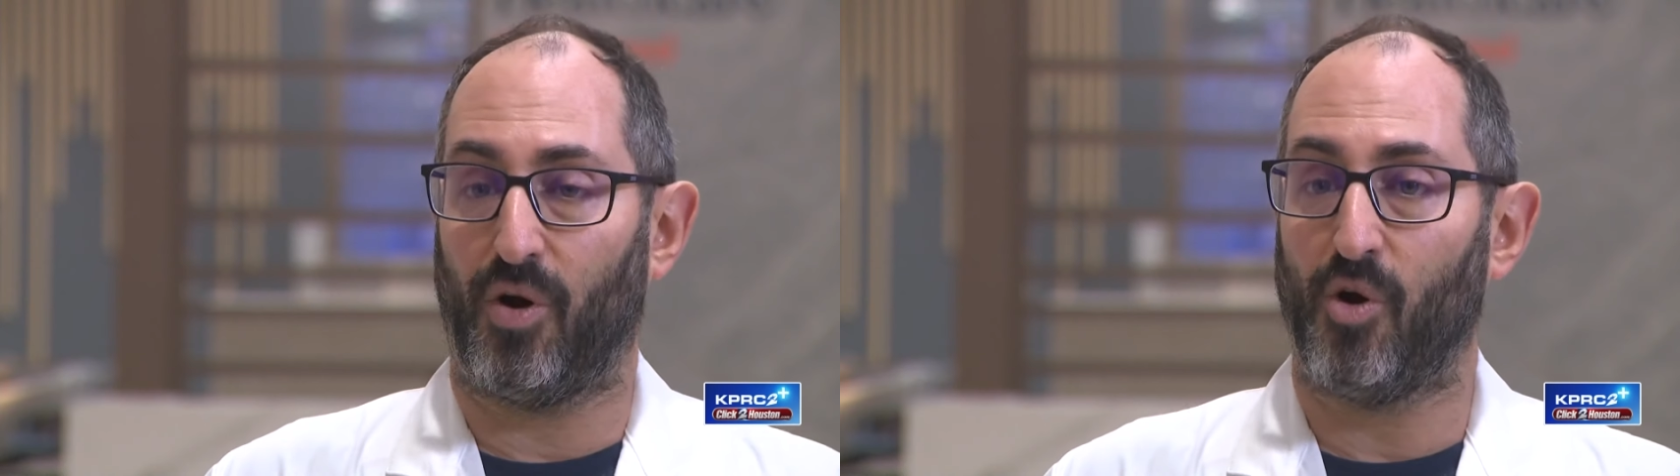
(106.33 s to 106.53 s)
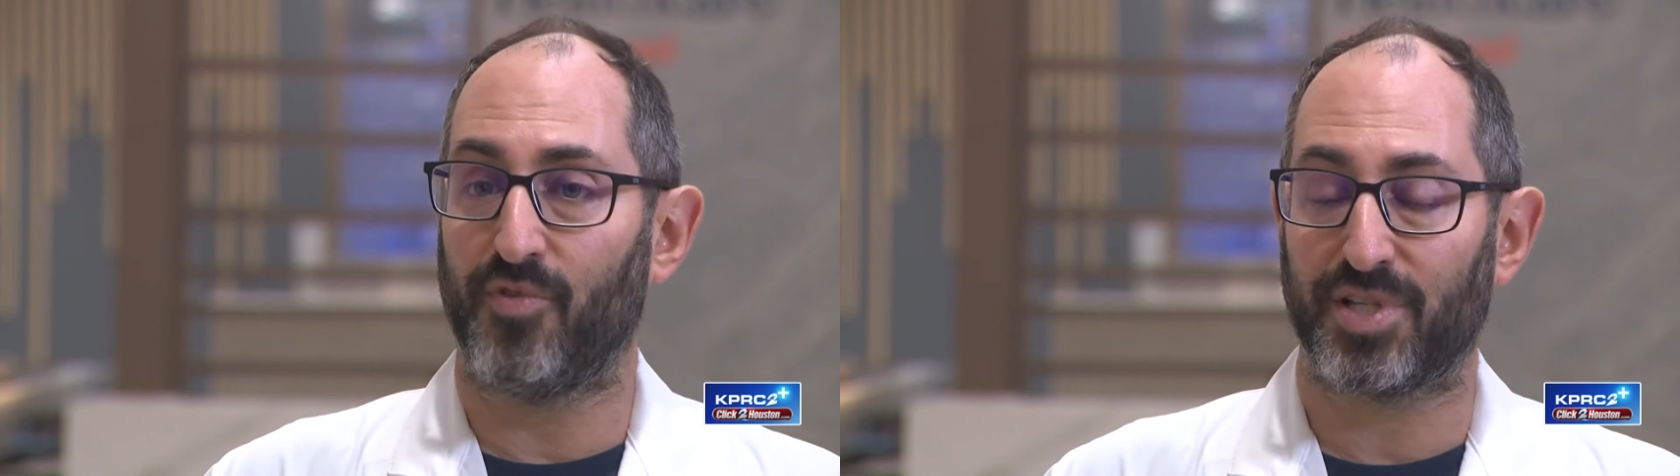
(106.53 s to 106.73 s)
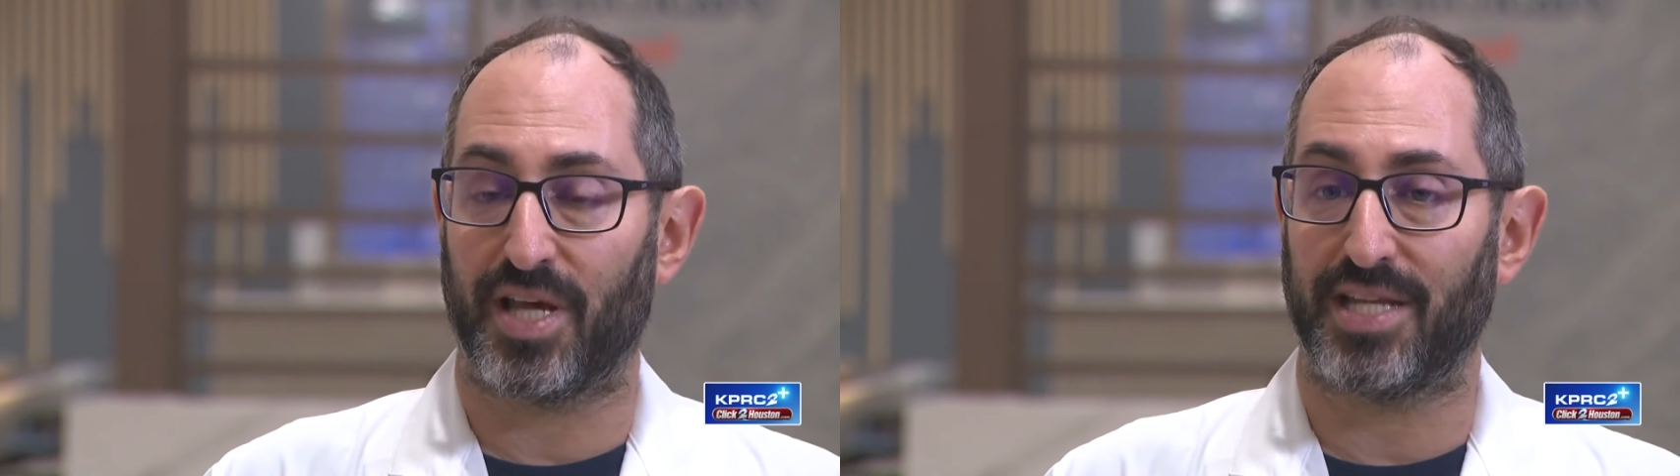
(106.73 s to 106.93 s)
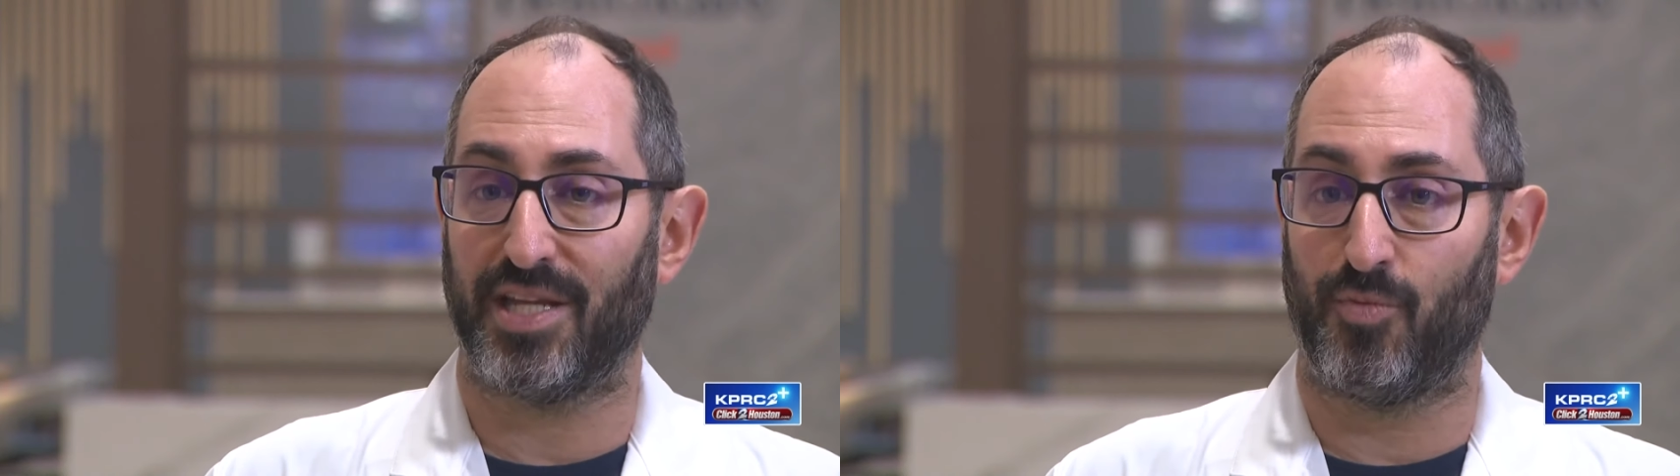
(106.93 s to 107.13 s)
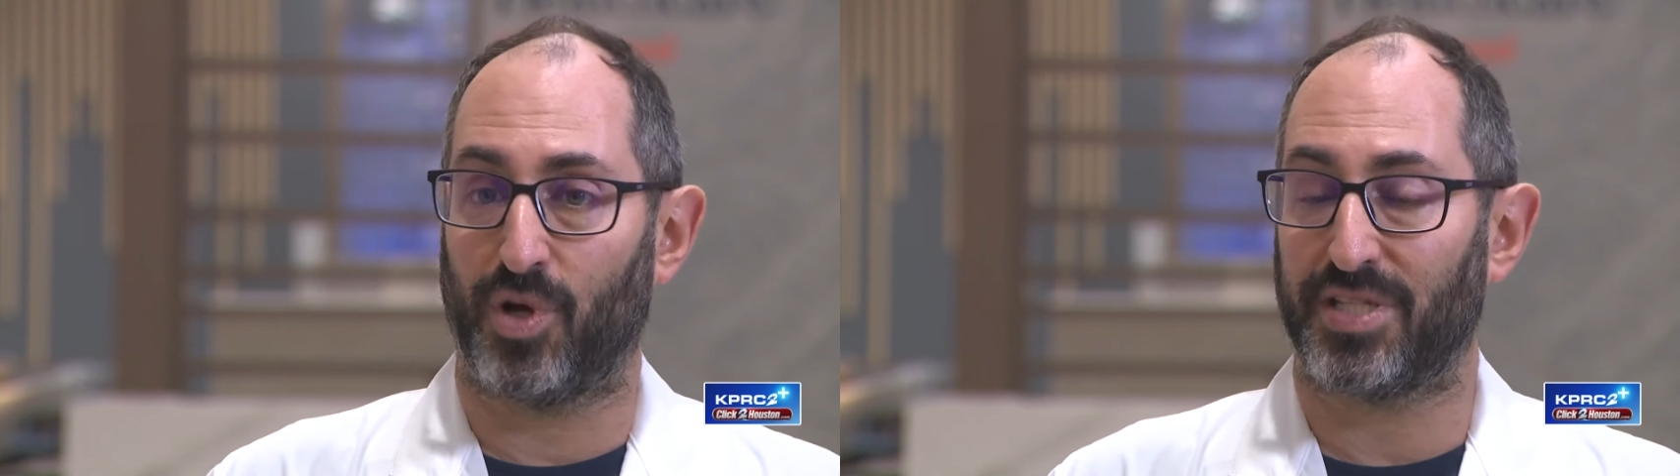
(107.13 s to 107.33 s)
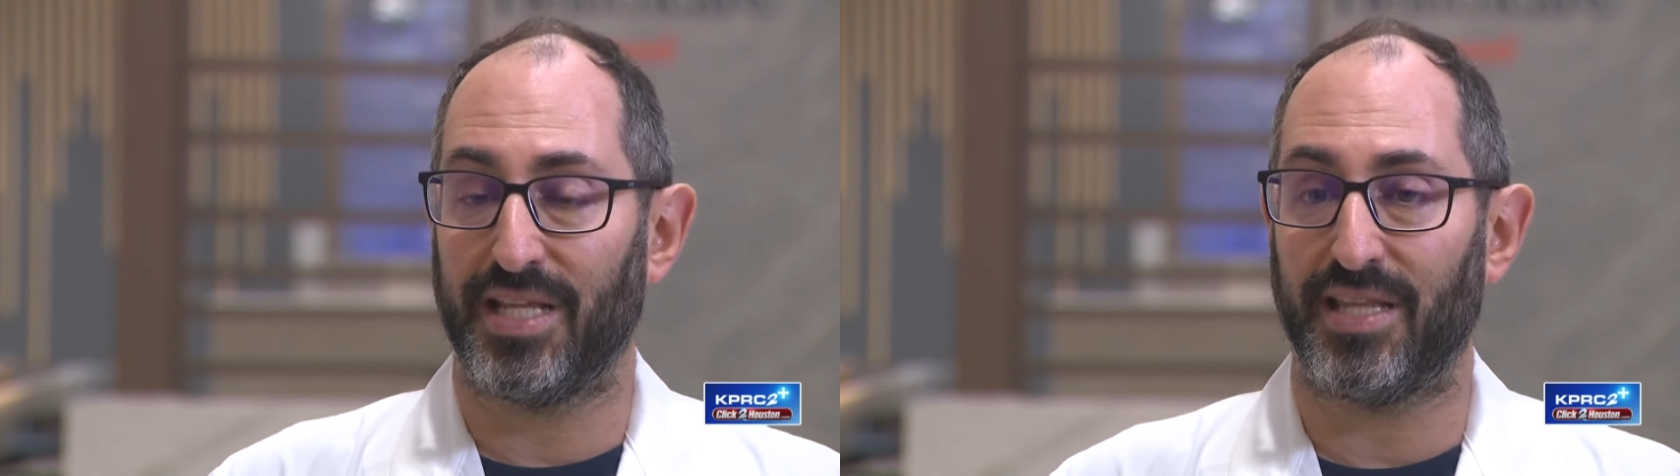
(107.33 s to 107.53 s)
oversight in what's in